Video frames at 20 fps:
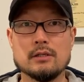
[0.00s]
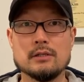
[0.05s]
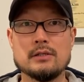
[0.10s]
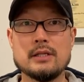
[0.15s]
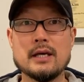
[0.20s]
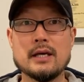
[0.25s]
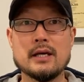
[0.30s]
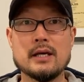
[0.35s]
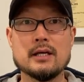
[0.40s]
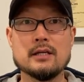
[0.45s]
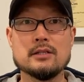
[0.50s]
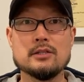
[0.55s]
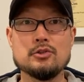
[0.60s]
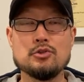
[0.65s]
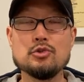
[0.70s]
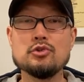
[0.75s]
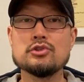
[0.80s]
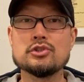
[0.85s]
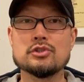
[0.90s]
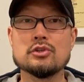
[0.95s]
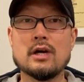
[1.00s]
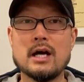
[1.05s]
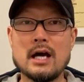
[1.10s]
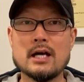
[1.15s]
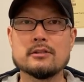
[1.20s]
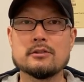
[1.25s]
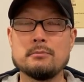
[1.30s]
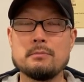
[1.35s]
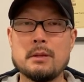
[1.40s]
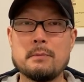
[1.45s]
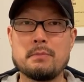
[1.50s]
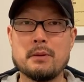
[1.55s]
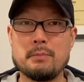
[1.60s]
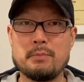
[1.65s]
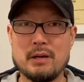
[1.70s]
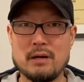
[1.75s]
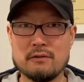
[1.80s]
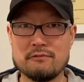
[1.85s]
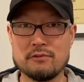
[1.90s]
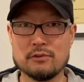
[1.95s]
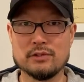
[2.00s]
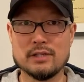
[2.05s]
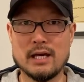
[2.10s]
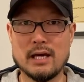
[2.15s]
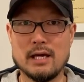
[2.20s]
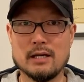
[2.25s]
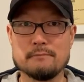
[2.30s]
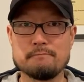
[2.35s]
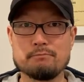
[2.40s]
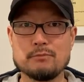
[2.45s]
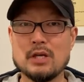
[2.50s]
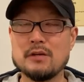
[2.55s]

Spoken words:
then you still have to be prepared for that.